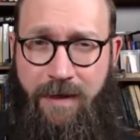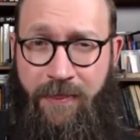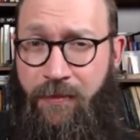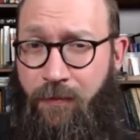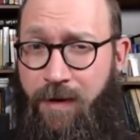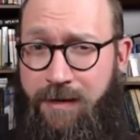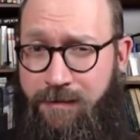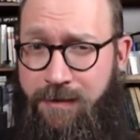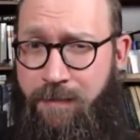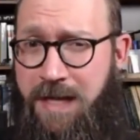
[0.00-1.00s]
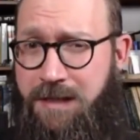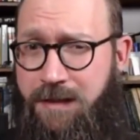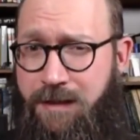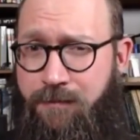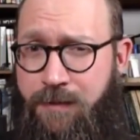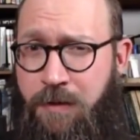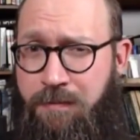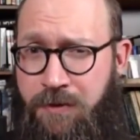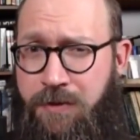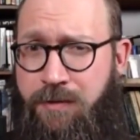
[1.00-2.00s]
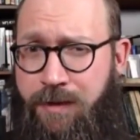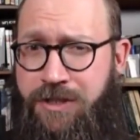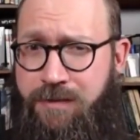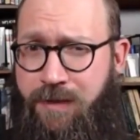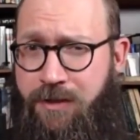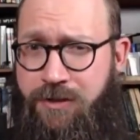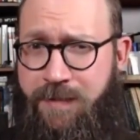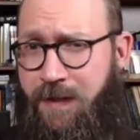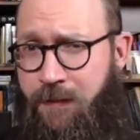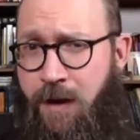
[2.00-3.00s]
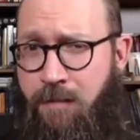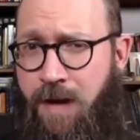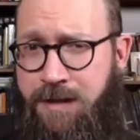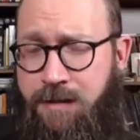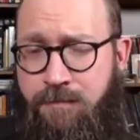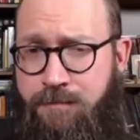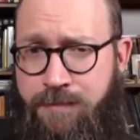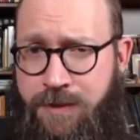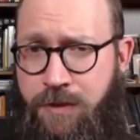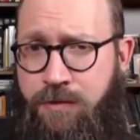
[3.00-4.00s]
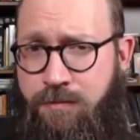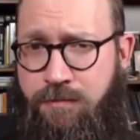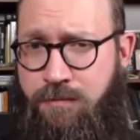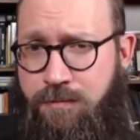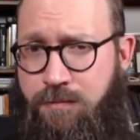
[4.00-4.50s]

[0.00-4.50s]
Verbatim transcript: a you basically you do your religion because you're being threatened by some dude